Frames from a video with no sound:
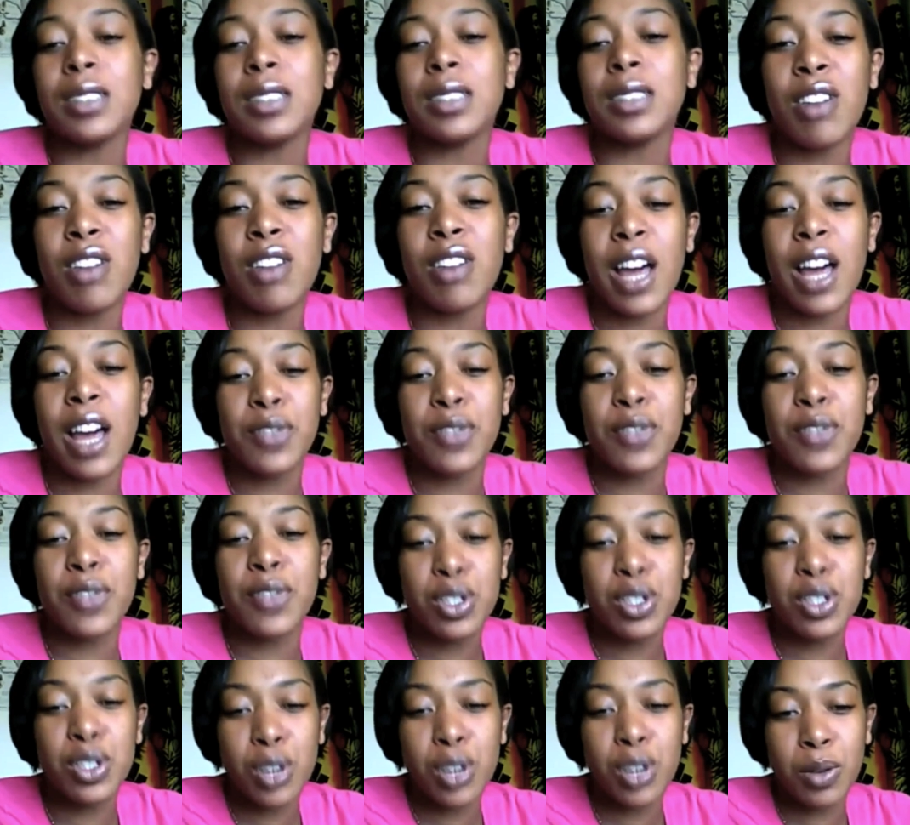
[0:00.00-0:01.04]
in your life
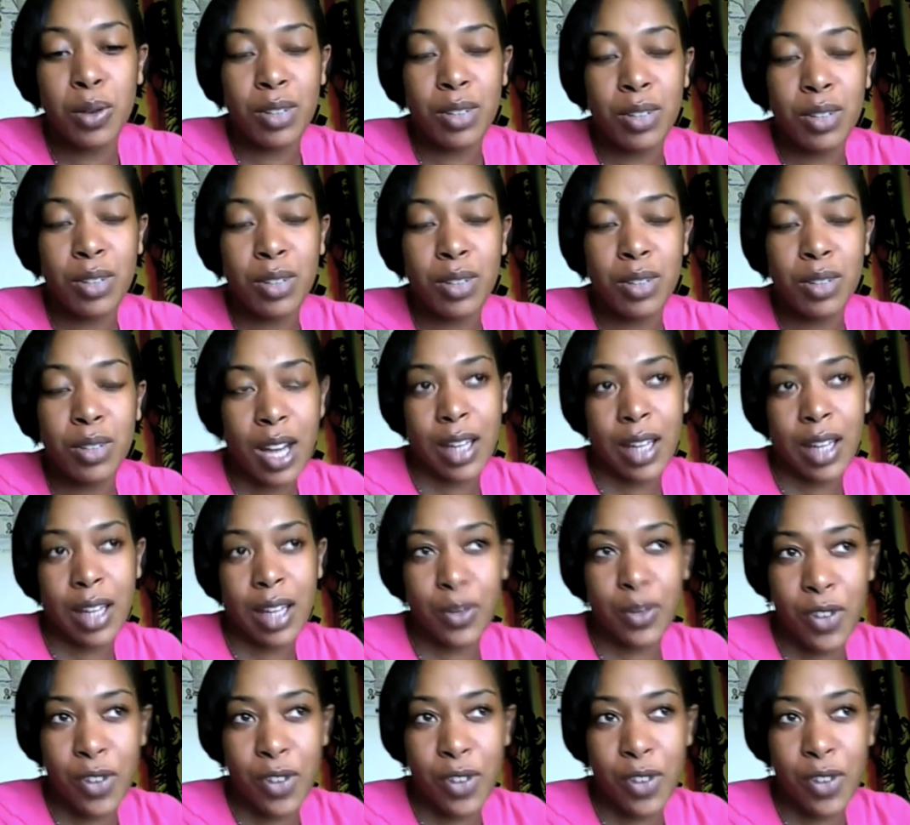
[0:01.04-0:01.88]
that you don't like,